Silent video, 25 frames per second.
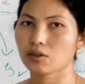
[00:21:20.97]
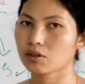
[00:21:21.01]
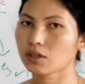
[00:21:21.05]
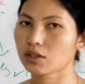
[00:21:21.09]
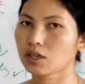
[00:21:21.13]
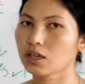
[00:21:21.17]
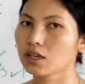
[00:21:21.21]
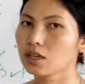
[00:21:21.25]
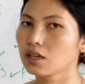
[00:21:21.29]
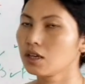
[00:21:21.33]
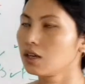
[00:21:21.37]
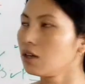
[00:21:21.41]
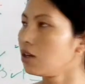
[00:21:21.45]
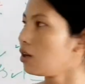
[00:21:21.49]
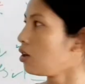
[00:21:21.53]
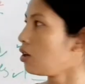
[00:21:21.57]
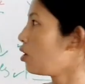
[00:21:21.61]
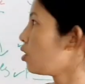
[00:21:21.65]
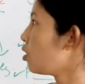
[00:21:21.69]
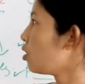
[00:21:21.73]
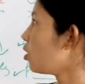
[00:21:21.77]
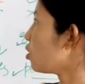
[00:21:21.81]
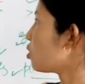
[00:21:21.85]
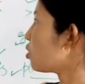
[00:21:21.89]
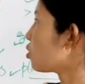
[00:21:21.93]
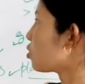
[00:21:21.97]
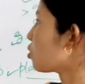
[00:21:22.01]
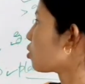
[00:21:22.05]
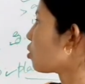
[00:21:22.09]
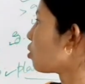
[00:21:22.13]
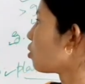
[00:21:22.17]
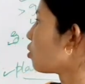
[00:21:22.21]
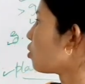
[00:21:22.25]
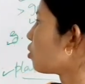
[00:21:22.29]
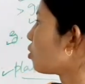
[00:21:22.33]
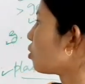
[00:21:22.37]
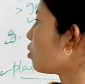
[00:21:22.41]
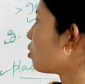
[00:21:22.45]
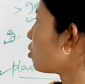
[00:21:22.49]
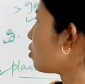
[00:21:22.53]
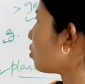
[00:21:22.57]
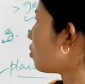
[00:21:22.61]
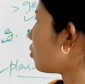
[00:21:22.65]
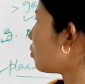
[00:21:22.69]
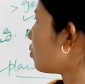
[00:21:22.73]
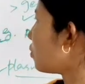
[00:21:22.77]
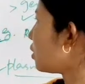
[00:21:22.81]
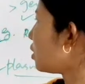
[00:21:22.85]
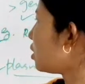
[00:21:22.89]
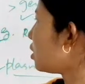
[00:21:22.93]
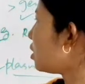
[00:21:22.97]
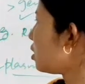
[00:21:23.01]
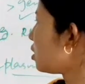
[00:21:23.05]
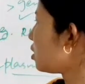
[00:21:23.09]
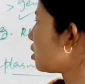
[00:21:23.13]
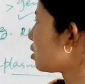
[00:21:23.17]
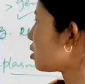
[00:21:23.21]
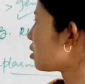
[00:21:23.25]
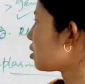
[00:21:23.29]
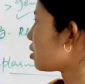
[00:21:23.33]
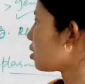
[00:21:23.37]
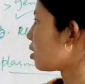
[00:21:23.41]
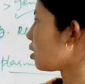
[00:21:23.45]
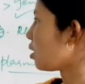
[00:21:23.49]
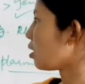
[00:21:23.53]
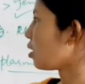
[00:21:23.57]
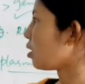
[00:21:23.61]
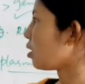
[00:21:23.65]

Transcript: Okay, so with this